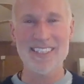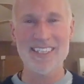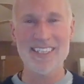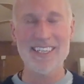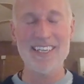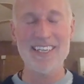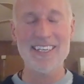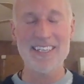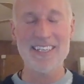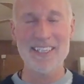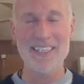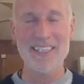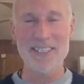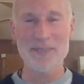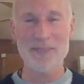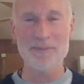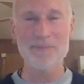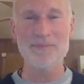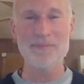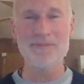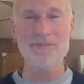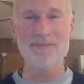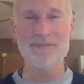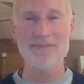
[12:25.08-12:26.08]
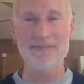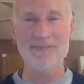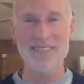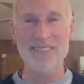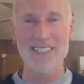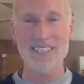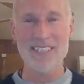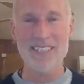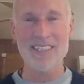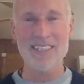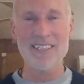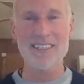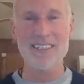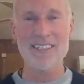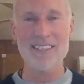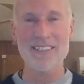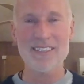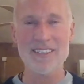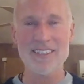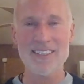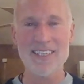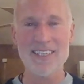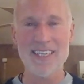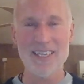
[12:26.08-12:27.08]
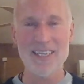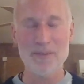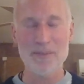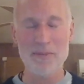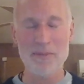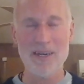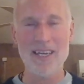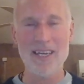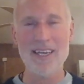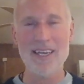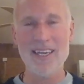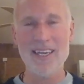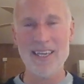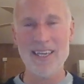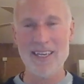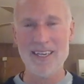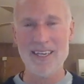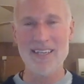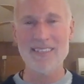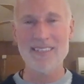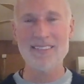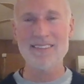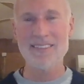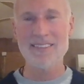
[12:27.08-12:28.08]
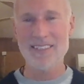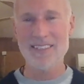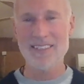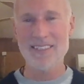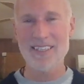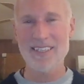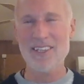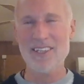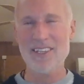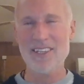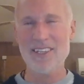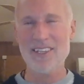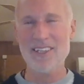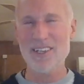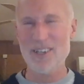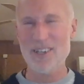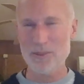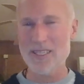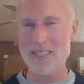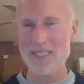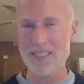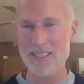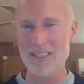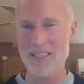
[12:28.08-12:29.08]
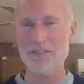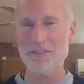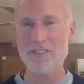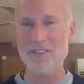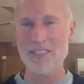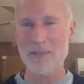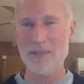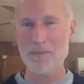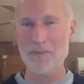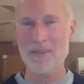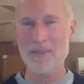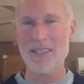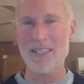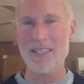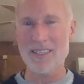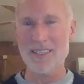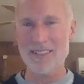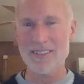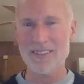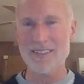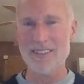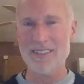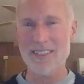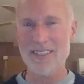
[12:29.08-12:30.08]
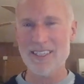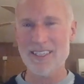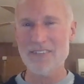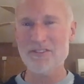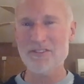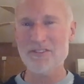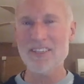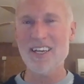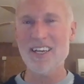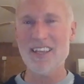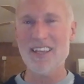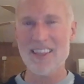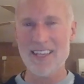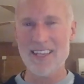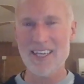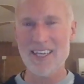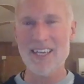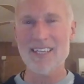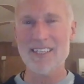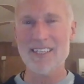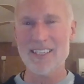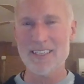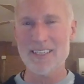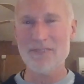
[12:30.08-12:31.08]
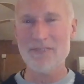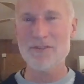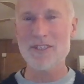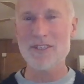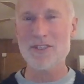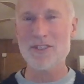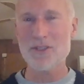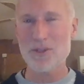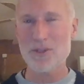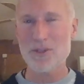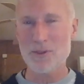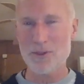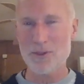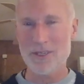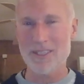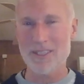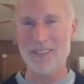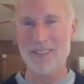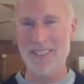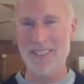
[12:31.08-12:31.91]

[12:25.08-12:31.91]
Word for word: um, in my head, called myself something if not that of the sword.